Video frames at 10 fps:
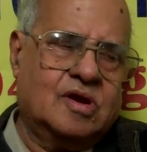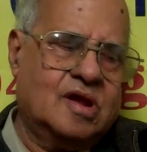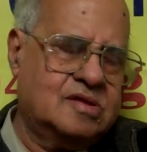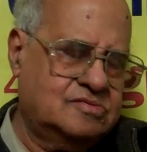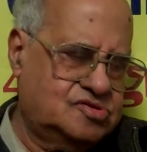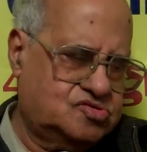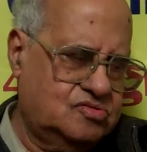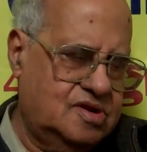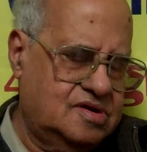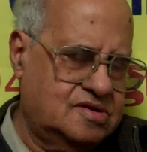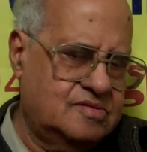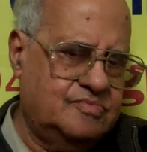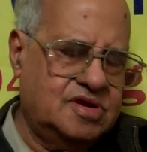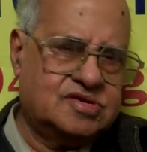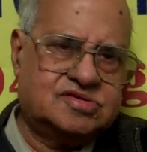When I was a student in
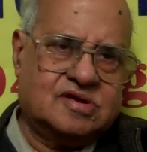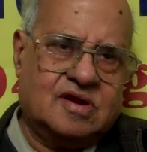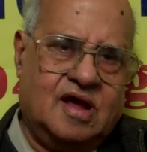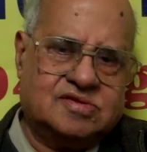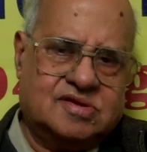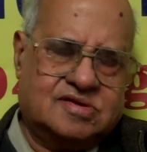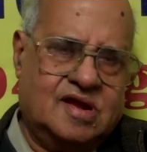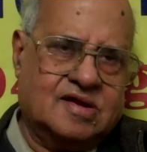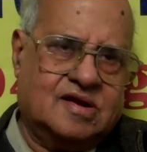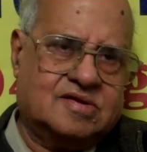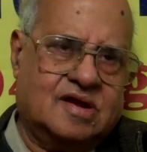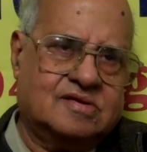BSc class at Calcutta.